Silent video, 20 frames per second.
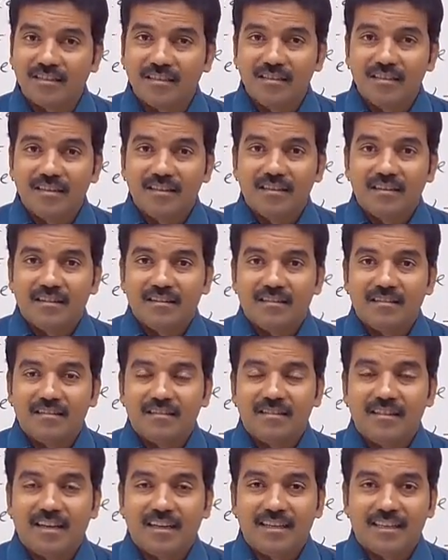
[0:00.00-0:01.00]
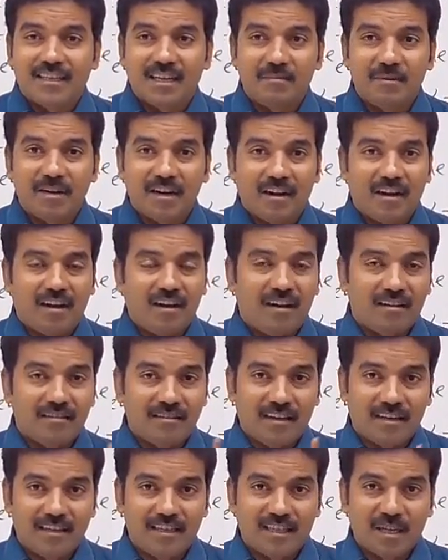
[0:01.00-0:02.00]
that the
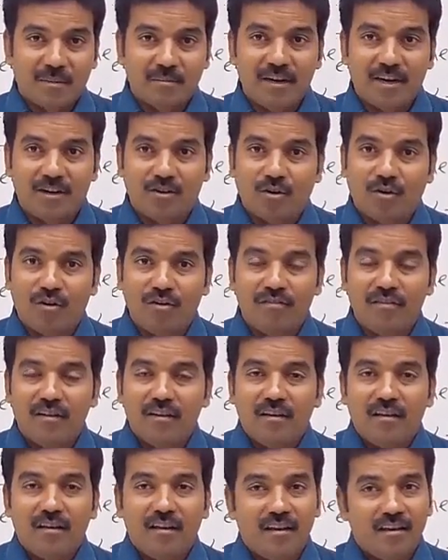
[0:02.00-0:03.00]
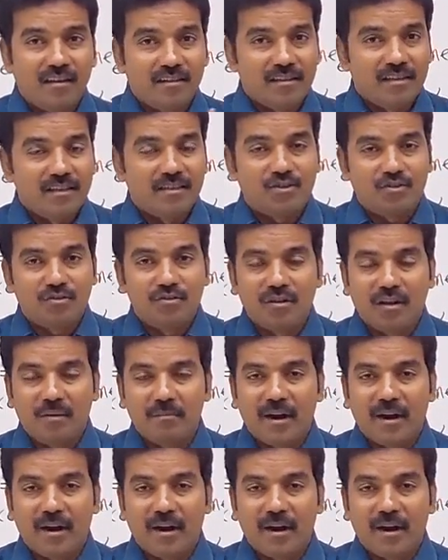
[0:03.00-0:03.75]
determinant of a